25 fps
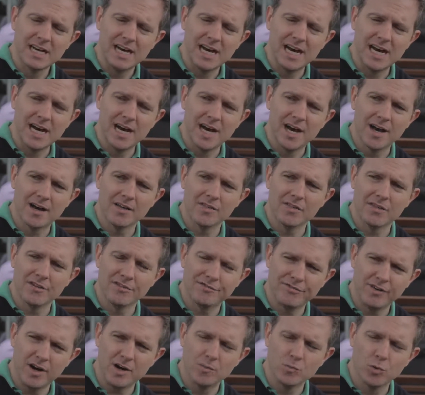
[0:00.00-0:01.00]
uh, they're
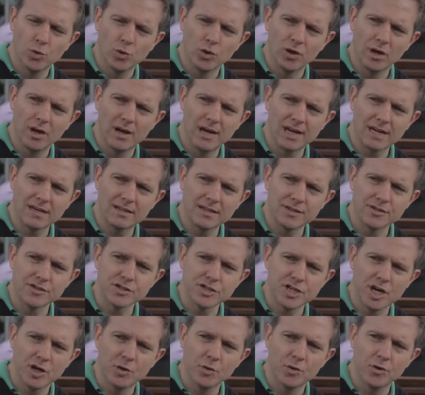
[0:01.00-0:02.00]
far more likely
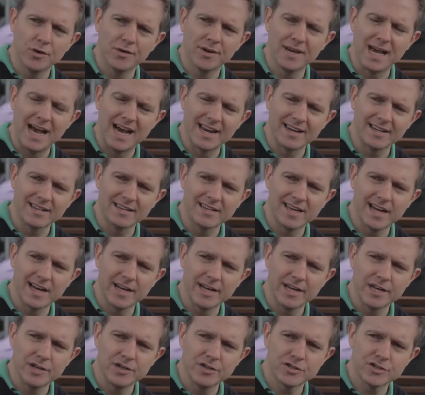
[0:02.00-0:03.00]
to go on and
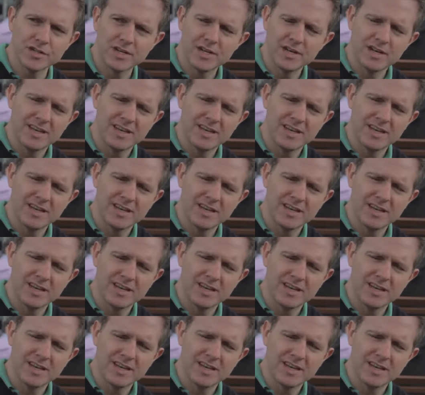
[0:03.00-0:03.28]
engage